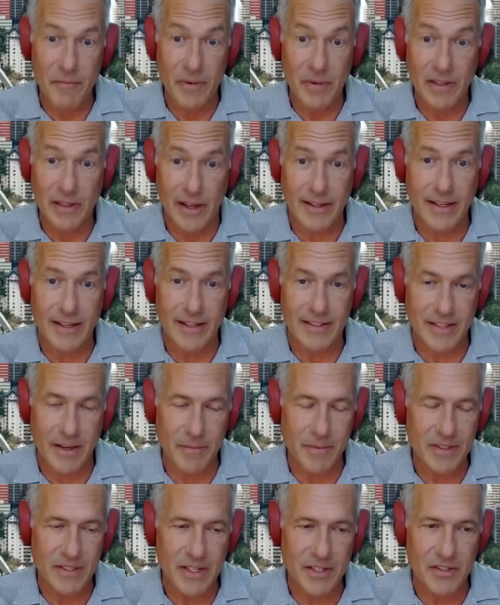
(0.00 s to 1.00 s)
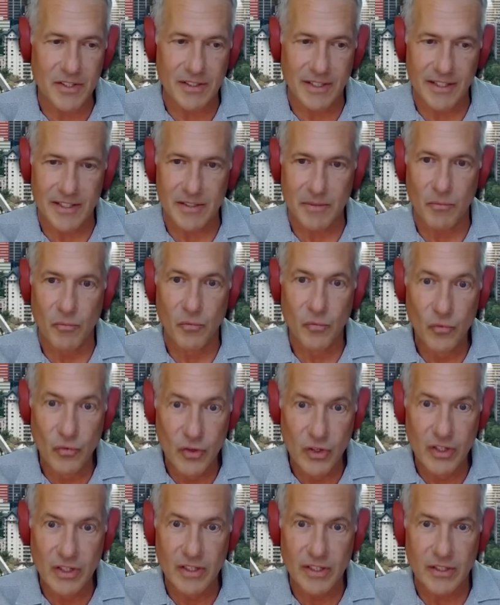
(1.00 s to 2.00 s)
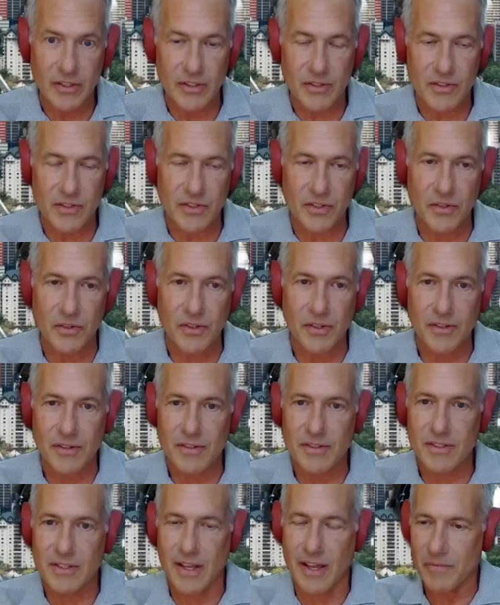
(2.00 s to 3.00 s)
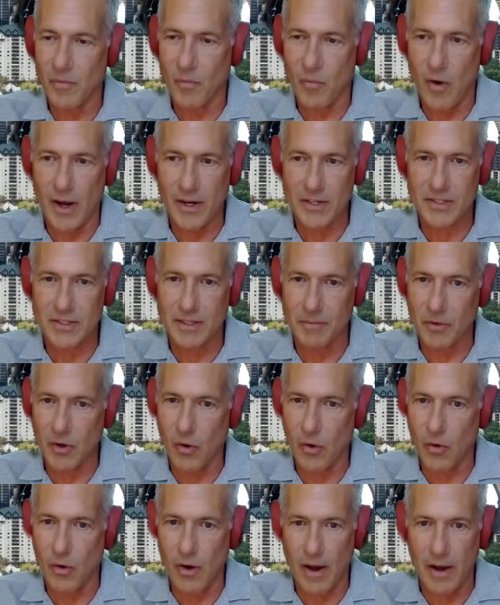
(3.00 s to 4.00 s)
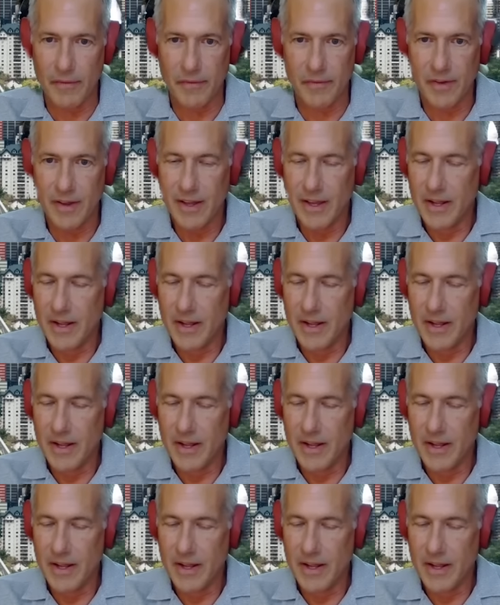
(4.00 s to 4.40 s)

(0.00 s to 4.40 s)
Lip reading: been lucky because I've been teaching like some really good students, watch them go off